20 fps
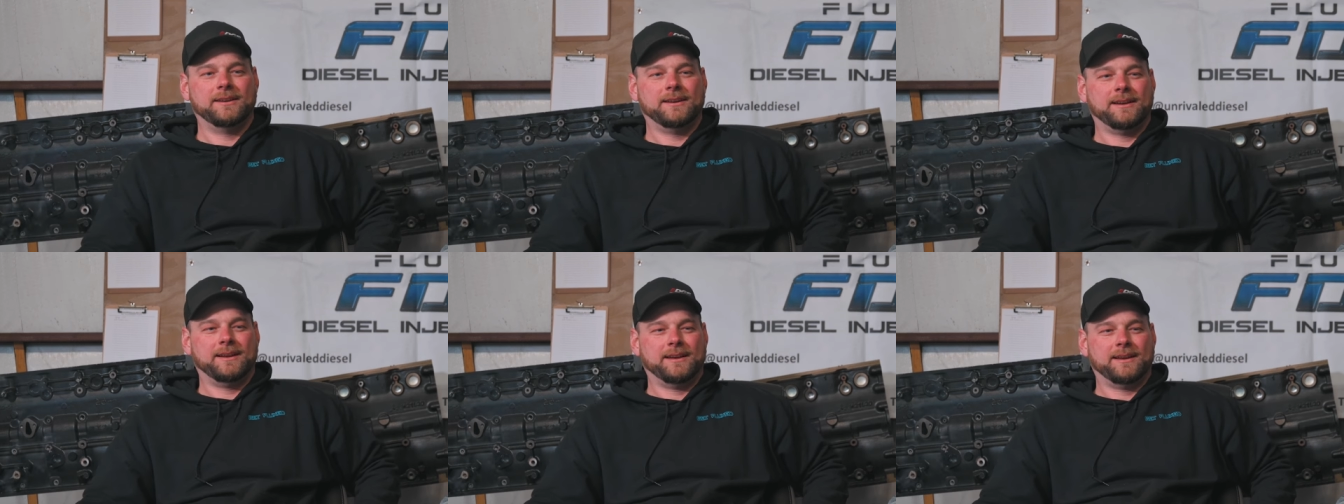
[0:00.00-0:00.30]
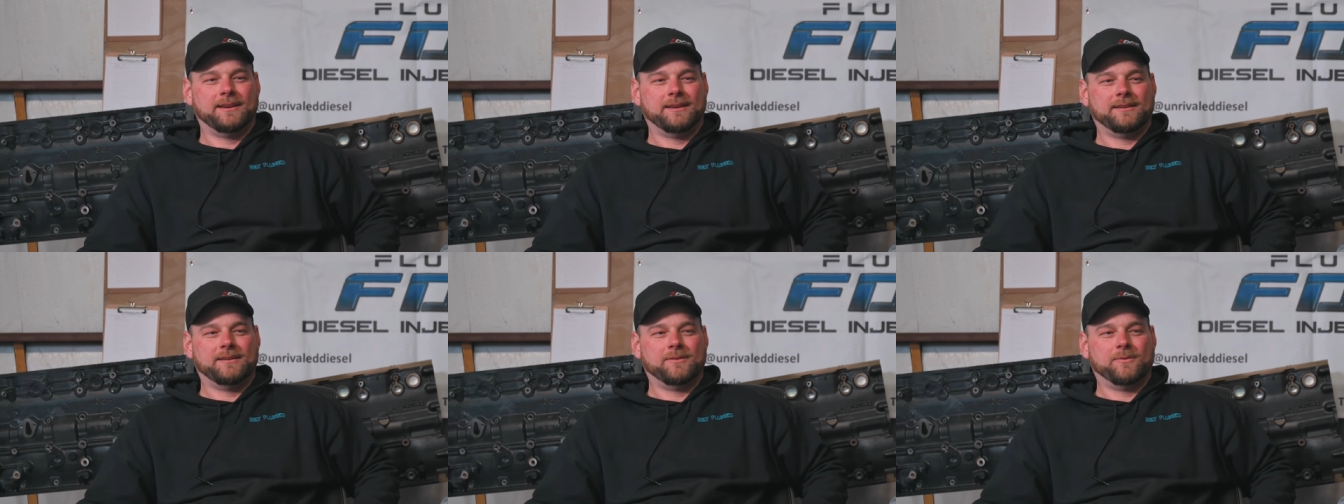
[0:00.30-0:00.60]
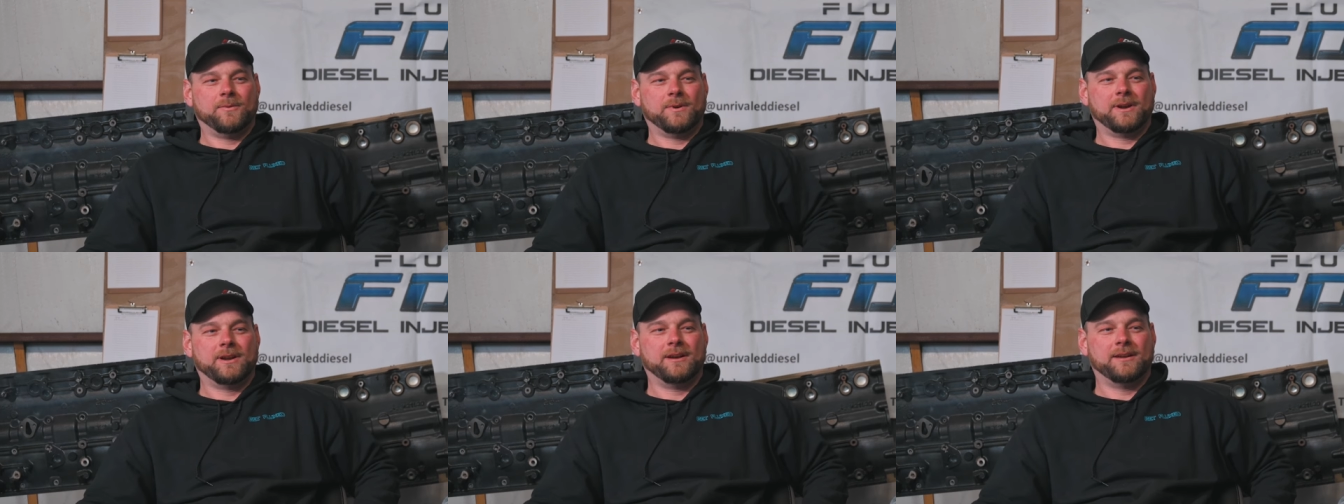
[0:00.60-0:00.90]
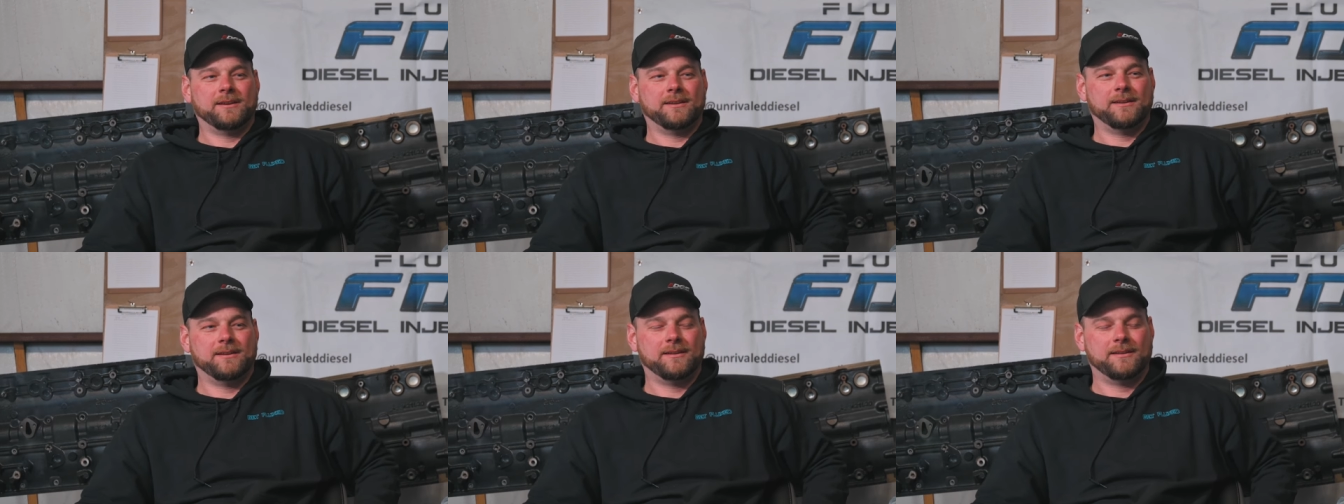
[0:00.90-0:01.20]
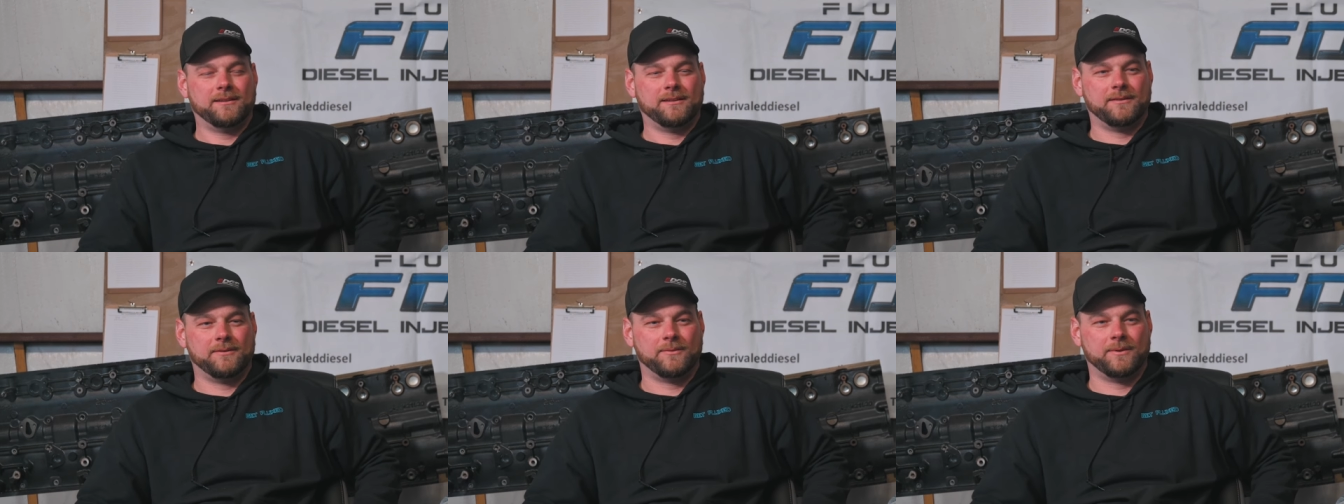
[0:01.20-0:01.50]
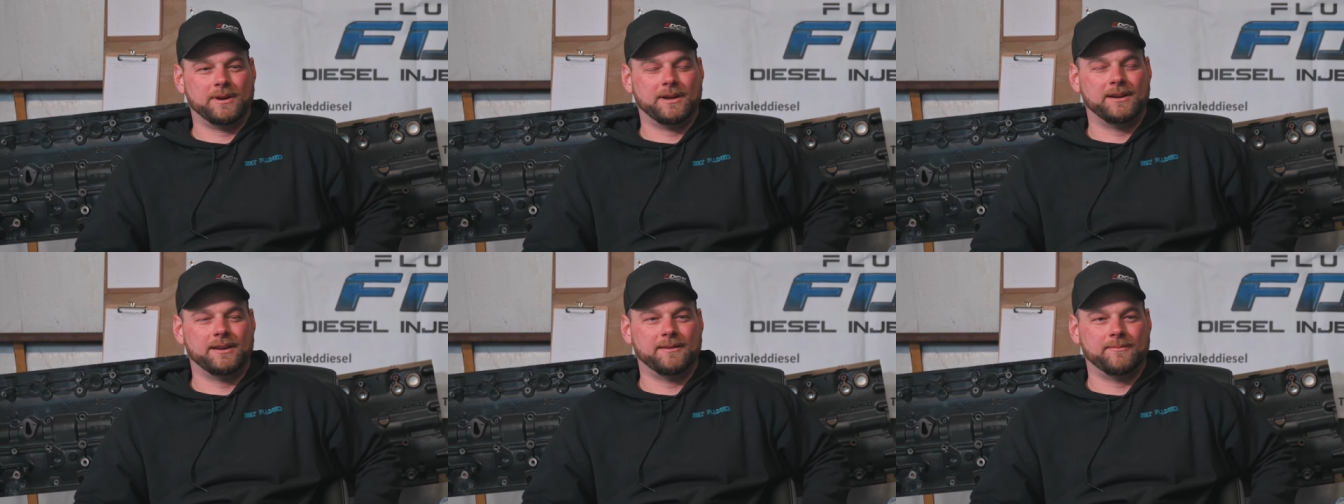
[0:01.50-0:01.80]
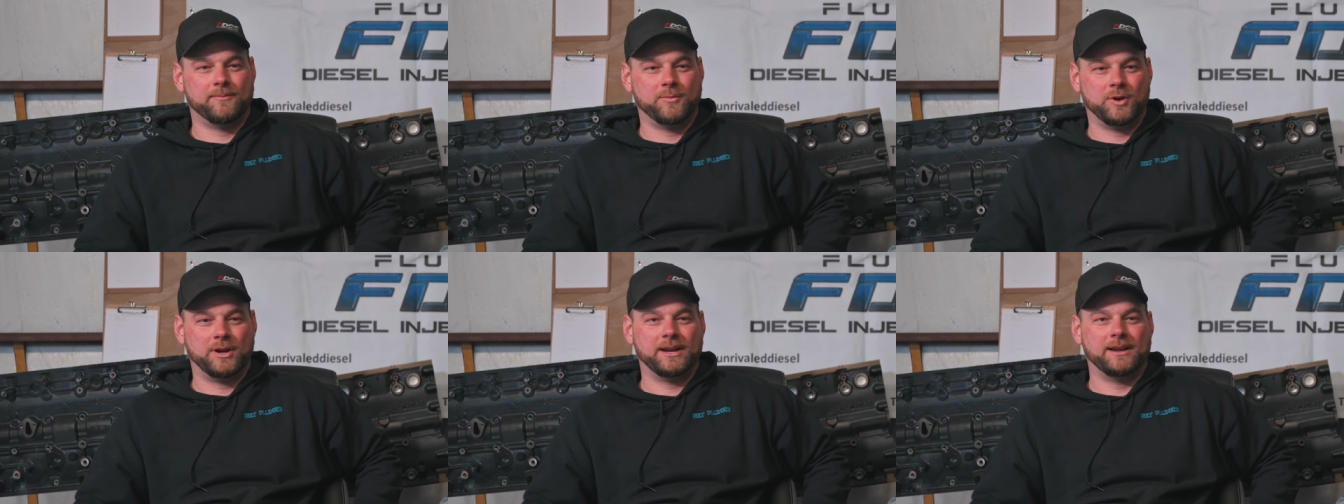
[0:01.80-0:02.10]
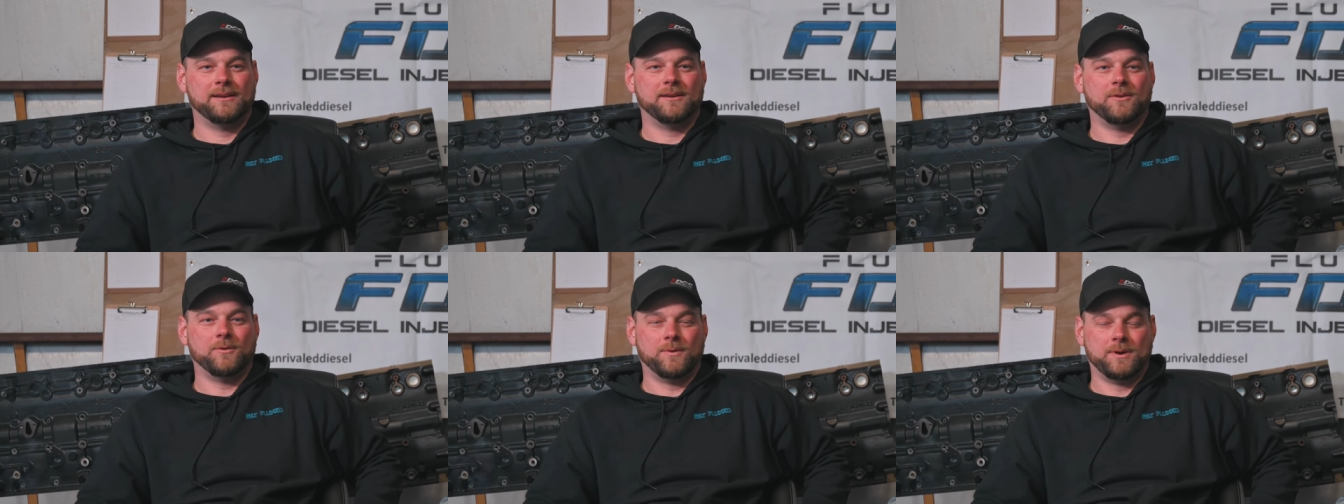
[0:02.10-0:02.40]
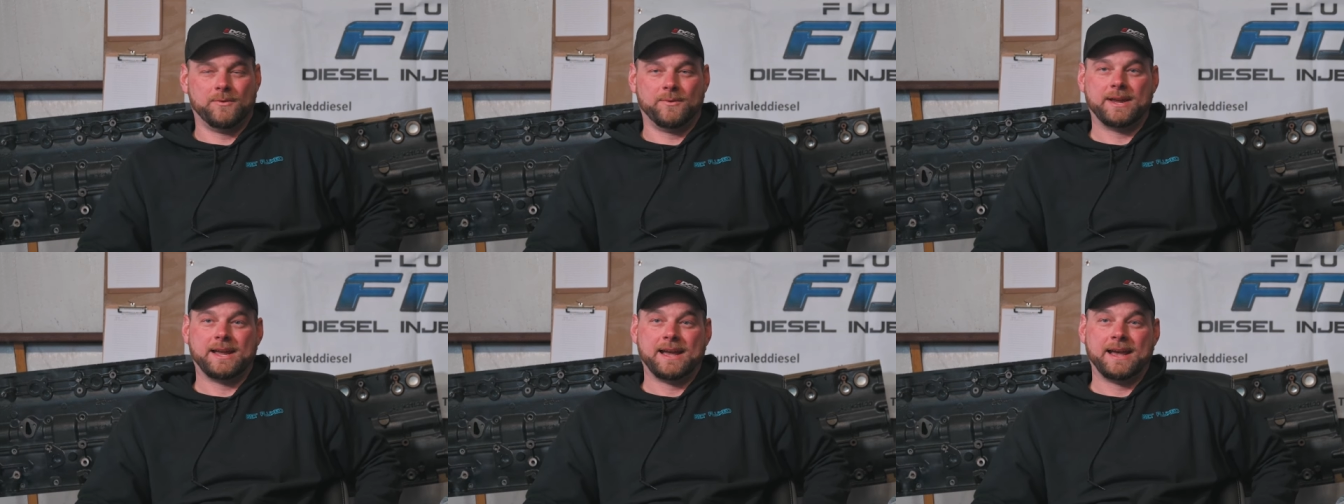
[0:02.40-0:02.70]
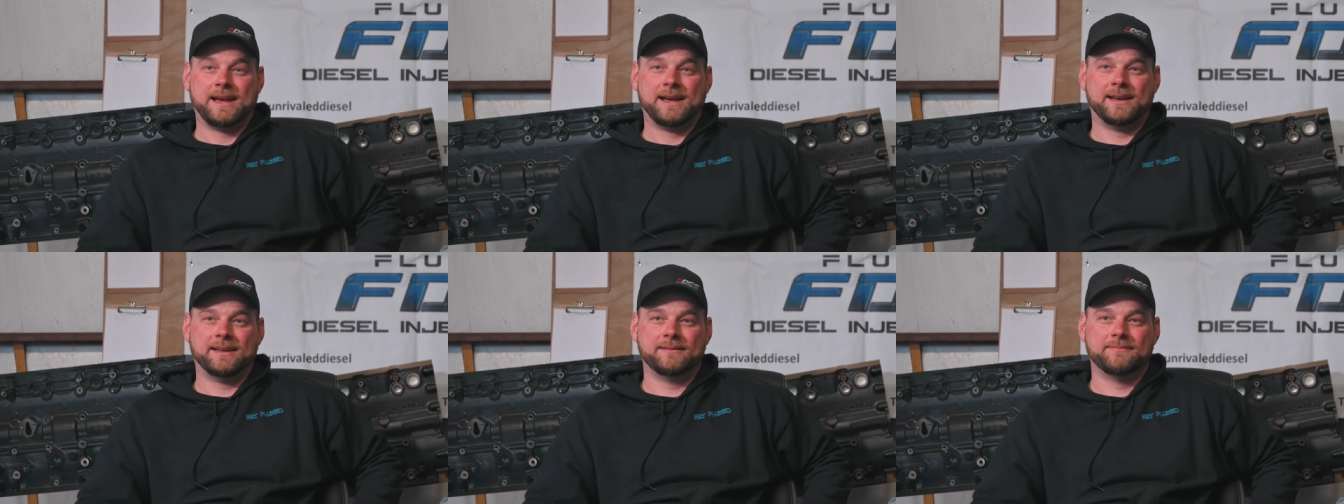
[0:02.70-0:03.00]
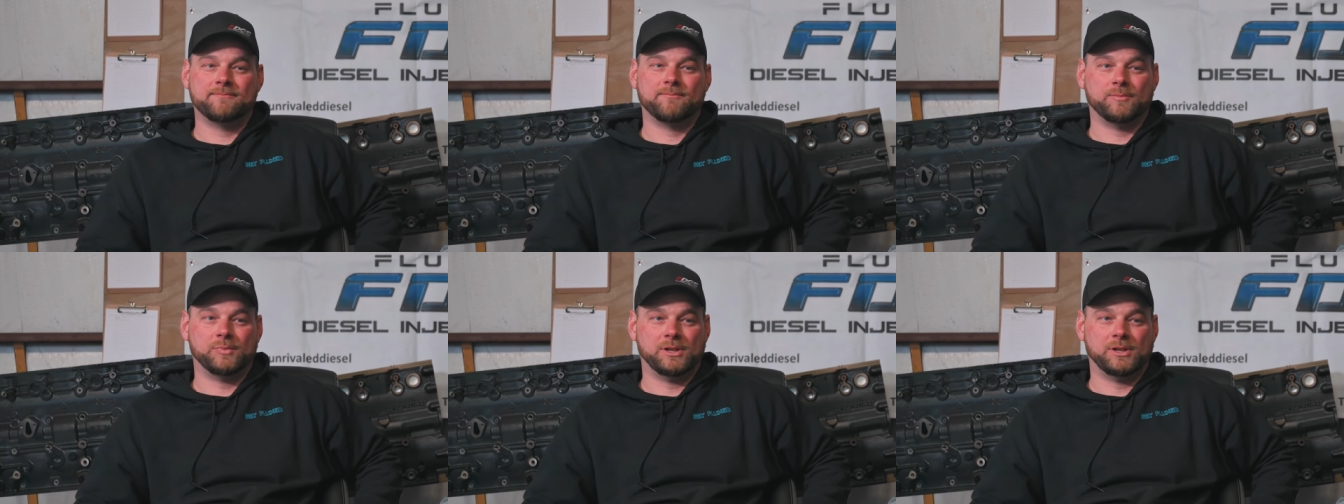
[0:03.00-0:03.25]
and we're gonna we're gonna bring what we had